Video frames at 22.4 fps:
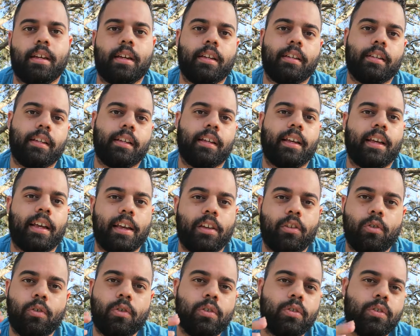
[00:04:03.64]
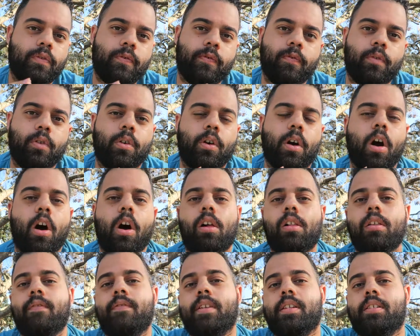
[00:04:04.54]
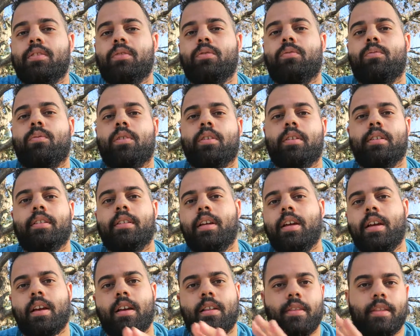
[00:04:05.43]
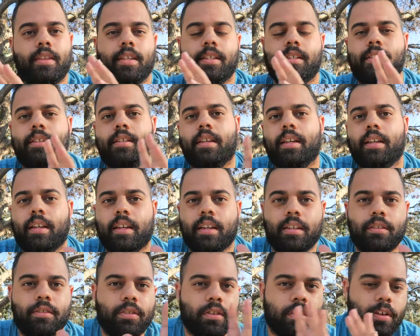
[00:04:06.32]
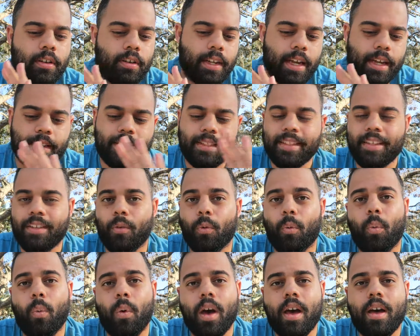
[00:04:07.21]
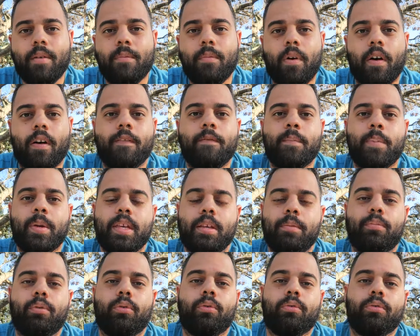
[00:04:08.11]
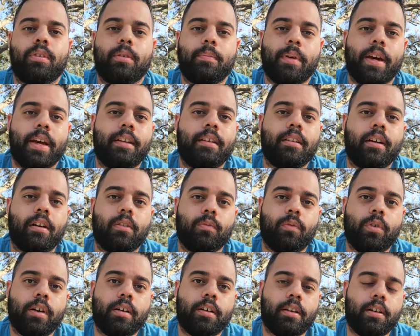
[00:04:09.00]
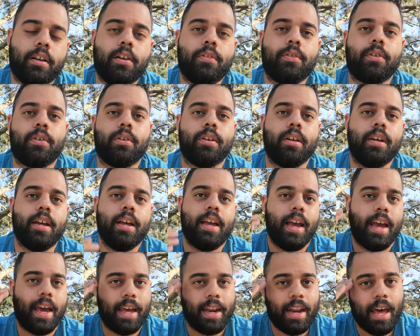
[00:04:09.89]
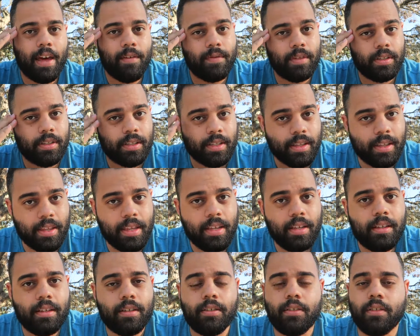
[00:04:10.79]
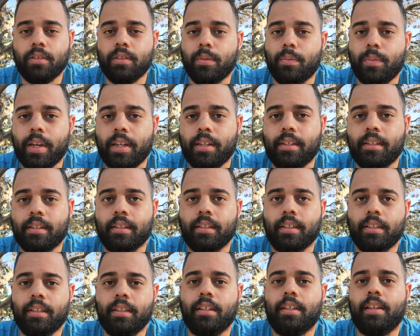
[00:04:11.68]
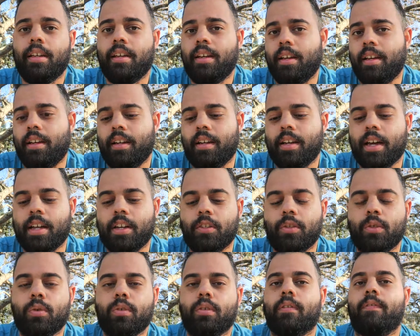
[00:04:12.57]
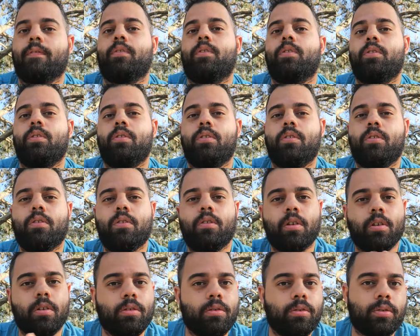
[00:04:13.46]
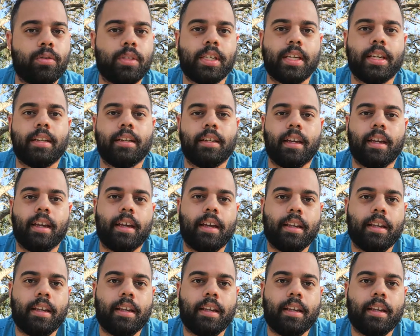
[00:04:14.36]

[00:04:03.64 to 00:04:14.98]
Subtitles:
And in order for all of this to work, this interconnecting web of people depending on one another and having to think interdependently kind of sort of goes and